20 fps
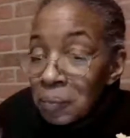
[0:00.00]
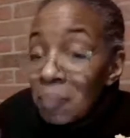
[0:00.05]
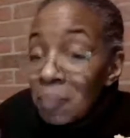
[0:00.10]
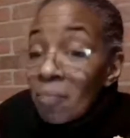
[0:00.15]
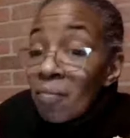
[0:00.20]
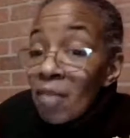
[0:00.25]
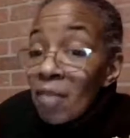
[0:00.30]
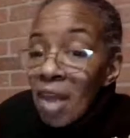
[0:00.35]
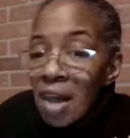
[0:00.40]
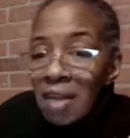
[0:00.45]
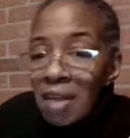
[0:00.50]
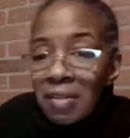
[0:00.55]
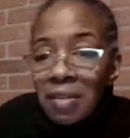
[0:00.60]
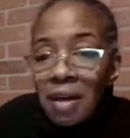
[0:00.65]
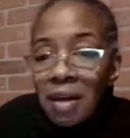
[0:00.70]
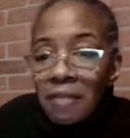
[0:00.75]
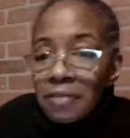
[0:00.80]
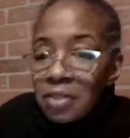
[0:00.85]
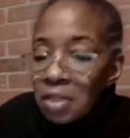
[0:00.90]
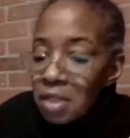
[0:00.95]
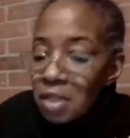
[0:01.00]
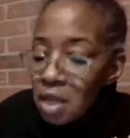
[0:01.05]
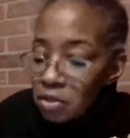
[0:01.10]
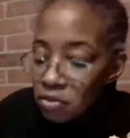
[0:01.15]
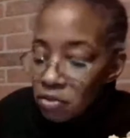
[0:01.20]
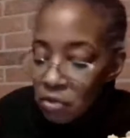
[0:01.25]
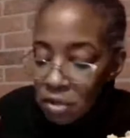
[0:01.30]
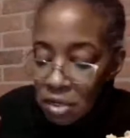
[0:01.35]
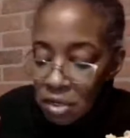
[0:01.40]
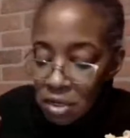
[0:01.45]
I love
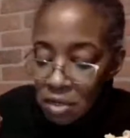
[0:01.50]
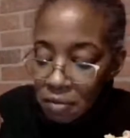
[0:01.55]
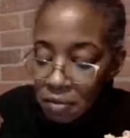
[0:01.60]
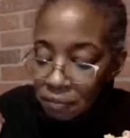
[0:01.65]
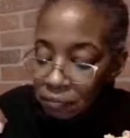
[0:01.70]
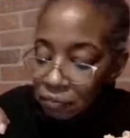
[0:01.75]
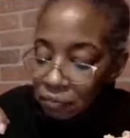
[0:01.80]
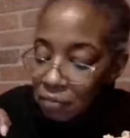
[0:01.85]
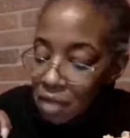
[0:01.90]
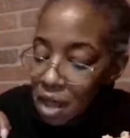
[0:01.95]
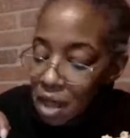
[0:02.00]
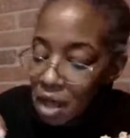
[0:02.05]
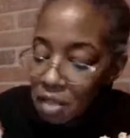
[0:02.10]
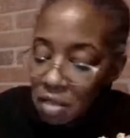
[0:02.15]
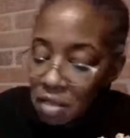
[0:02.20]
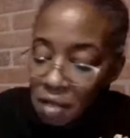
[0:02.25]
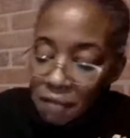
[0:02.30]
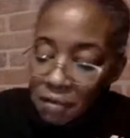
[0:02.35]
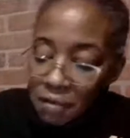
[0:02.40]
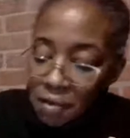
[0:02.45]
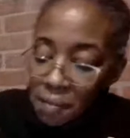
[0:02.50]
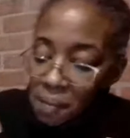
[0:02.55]
cilantro in it. I love it.